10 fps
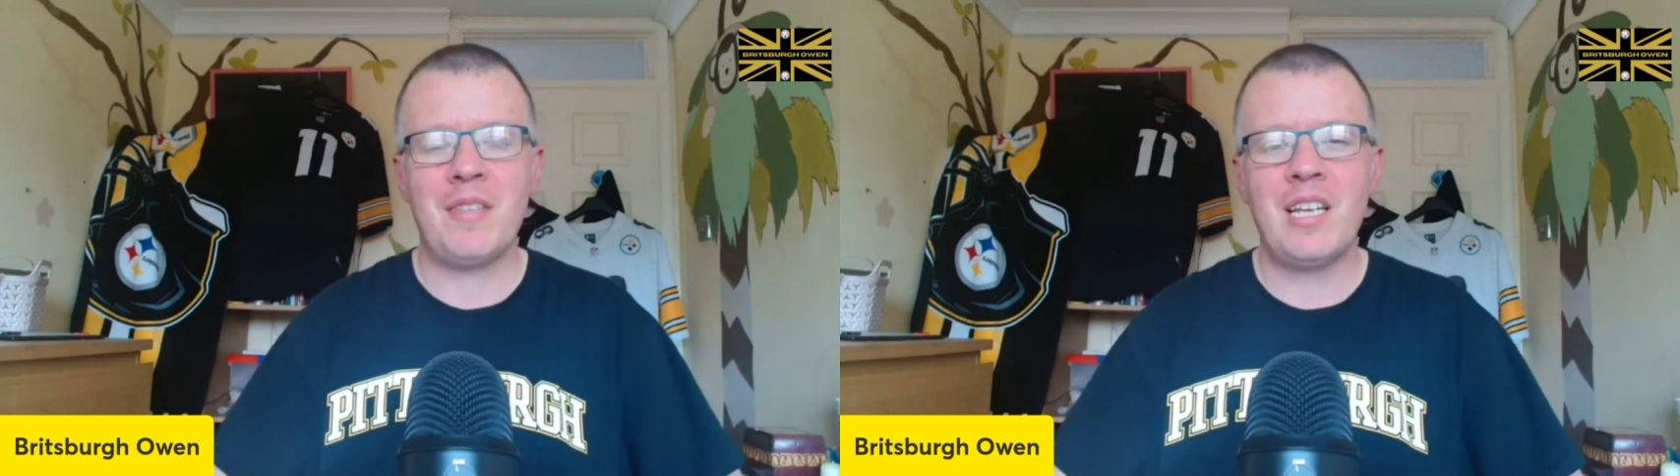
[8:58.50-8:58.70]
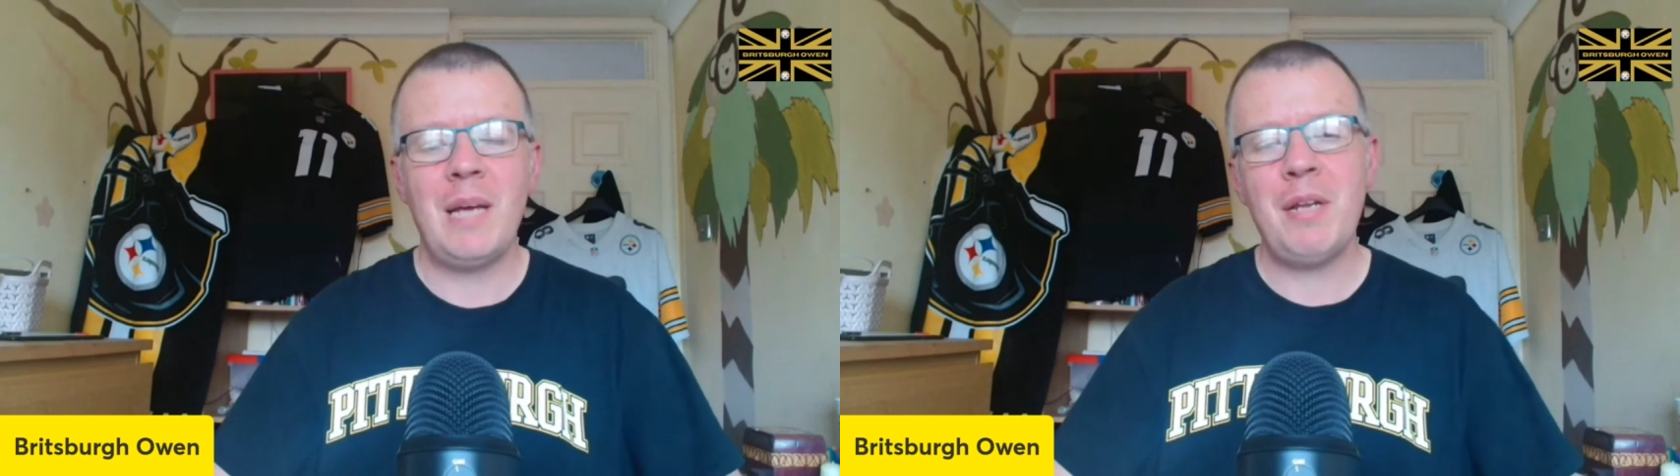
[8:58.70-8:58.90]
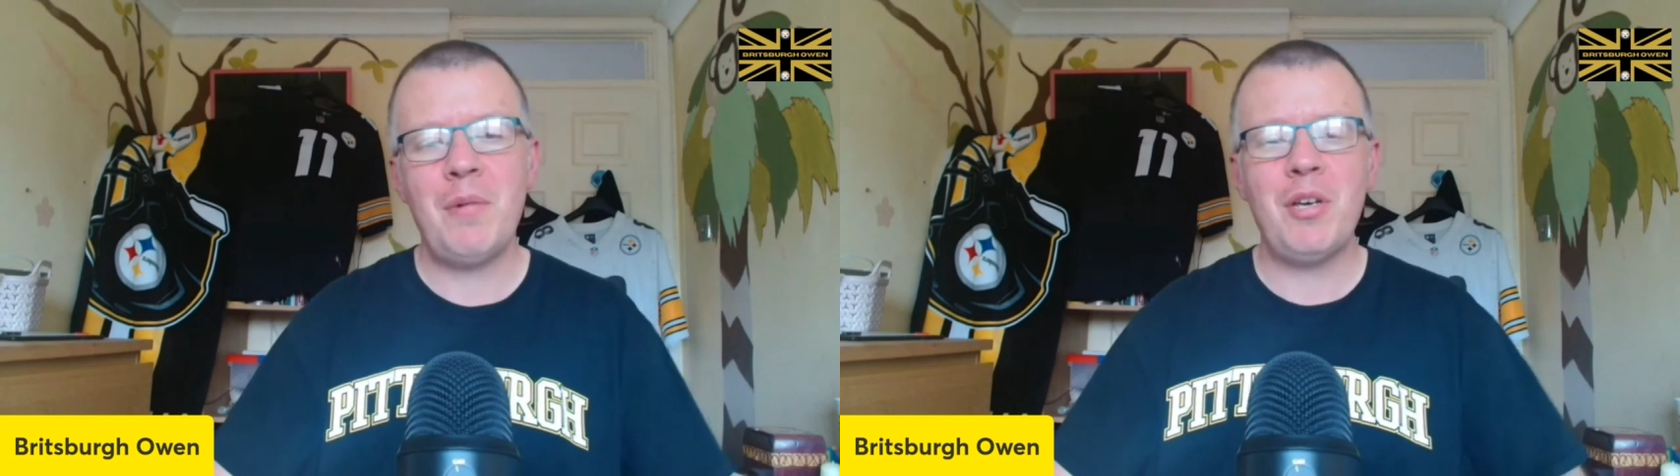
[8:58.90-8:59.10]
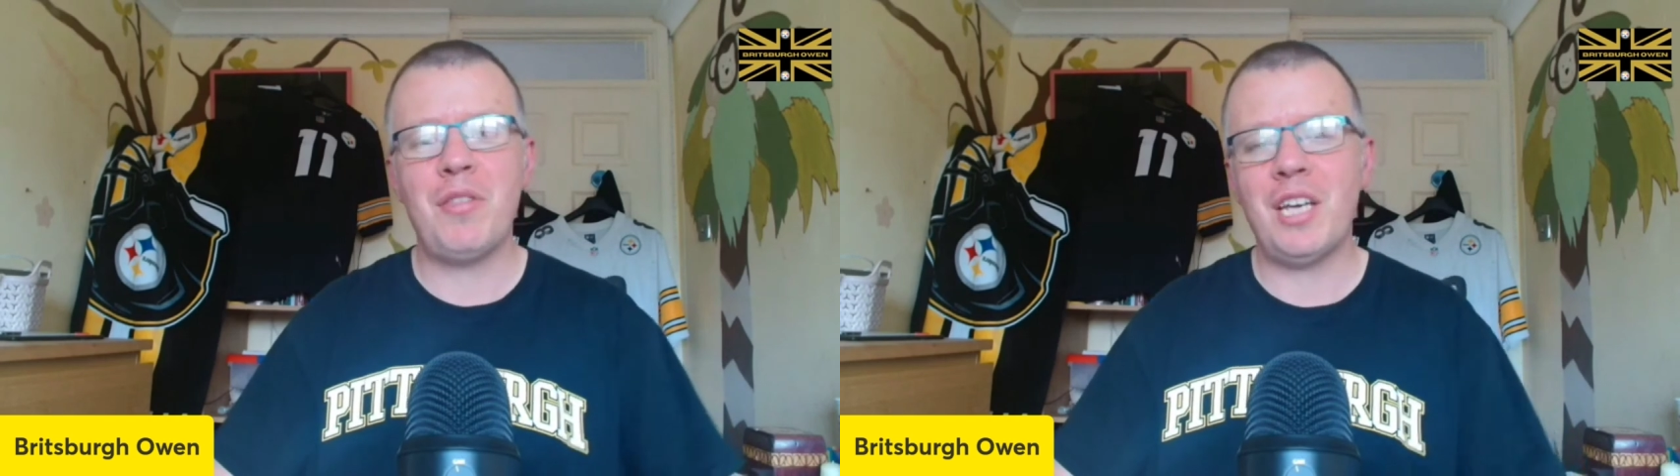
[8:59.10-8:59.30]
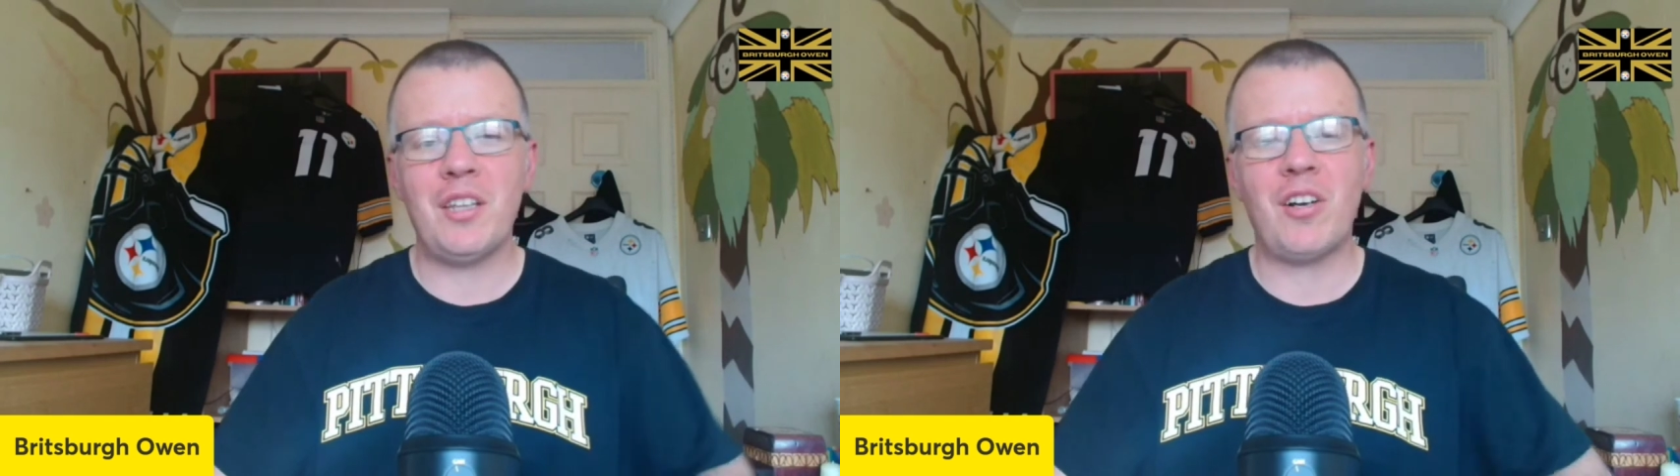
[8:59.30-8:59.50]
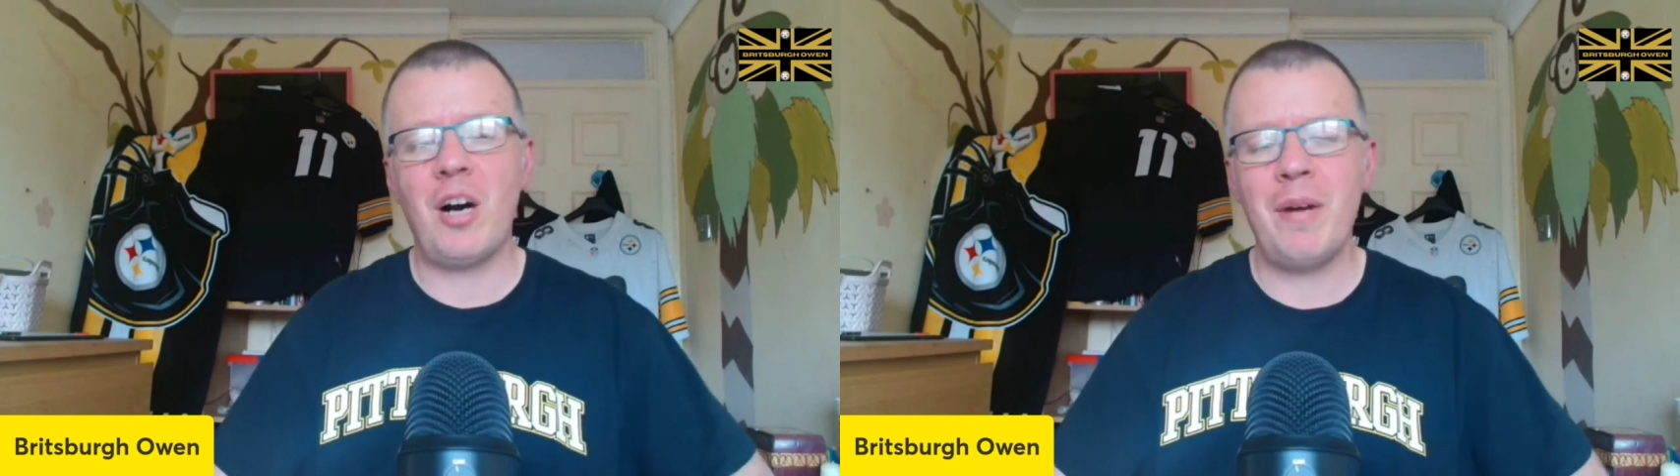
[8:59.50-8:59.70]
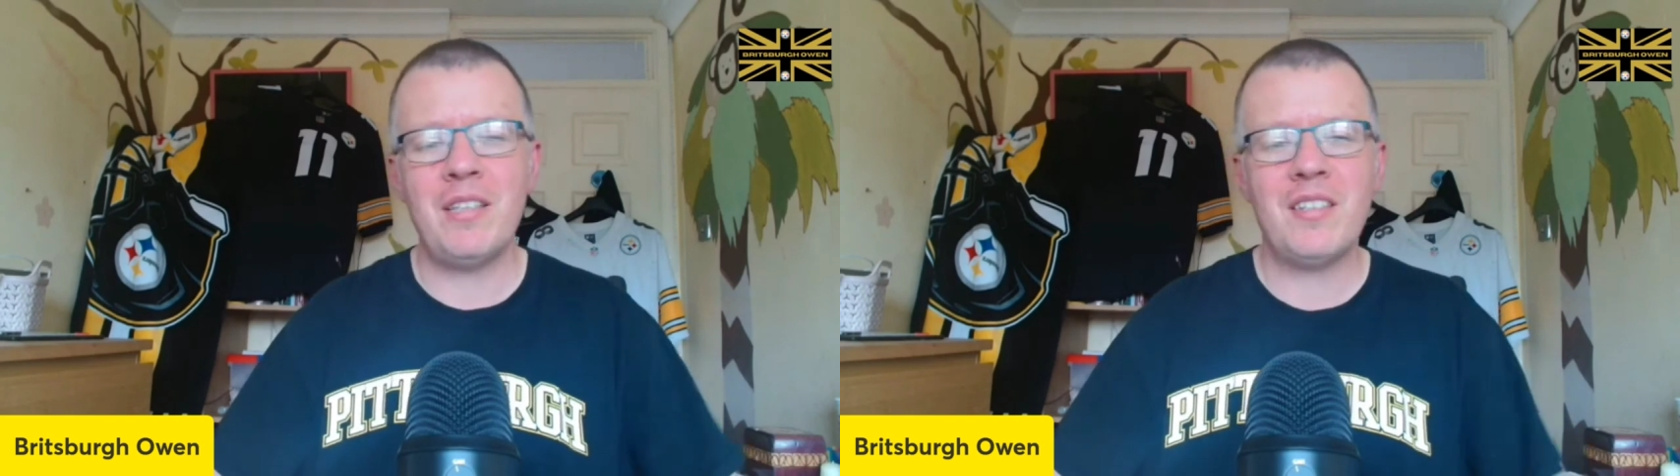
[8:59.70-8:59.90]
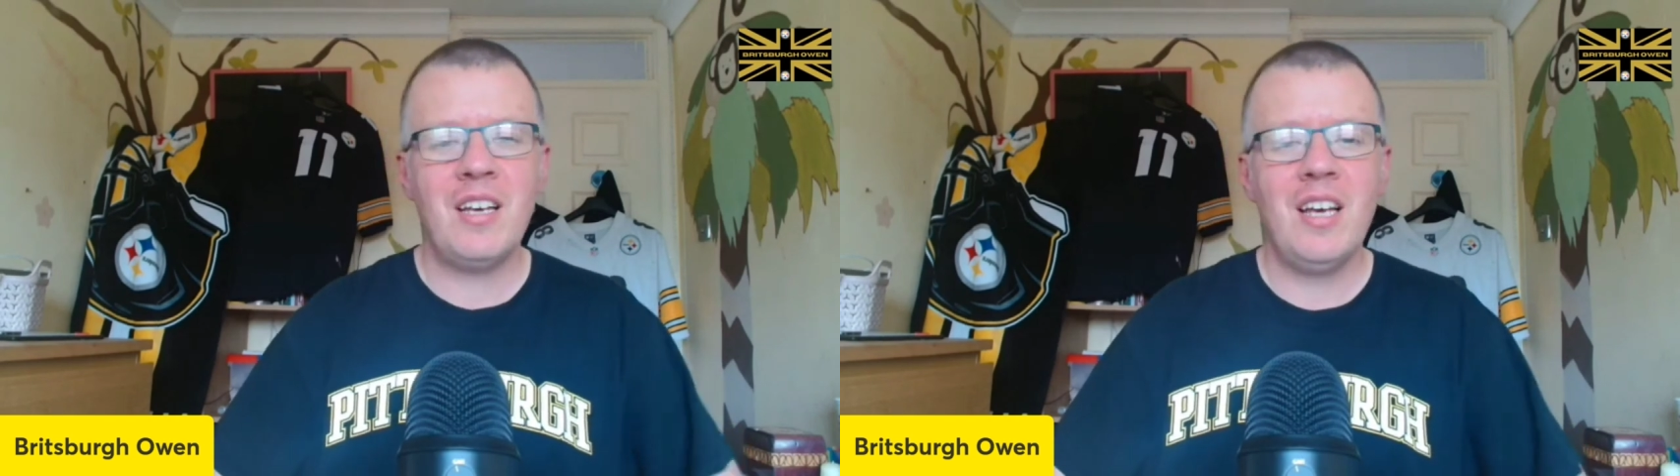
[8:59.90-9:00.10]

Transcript: Let me know what you think in the comments.